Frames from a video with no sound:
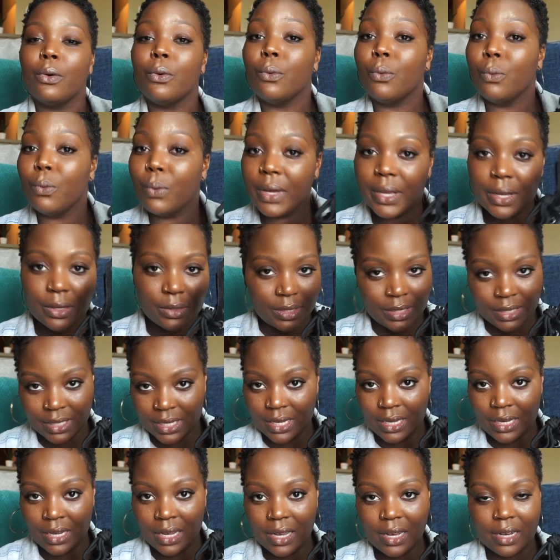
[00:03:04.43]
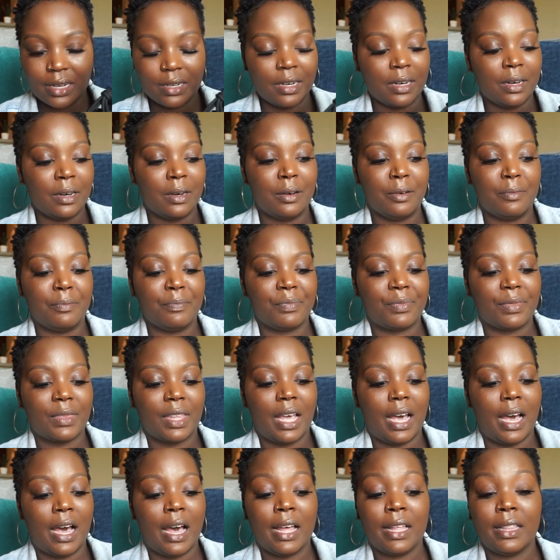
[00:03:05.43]
We'll see.
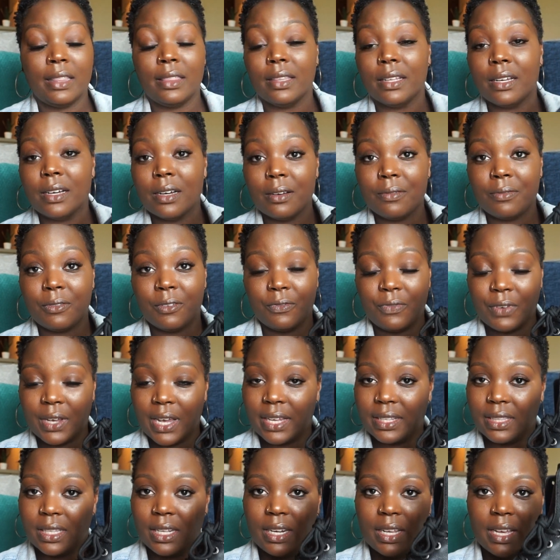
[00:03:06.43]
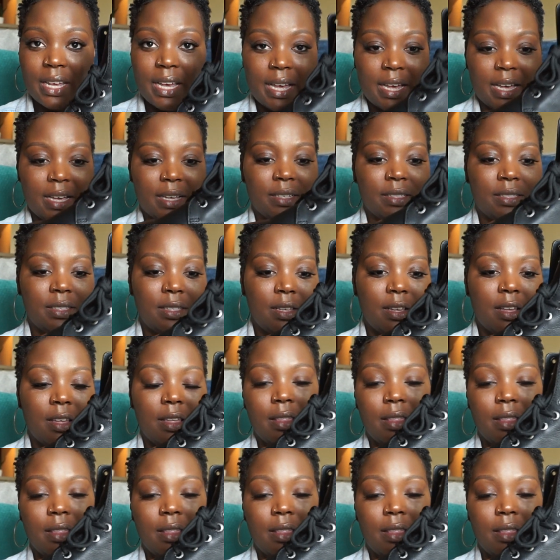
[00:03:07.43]
I love the fact that it has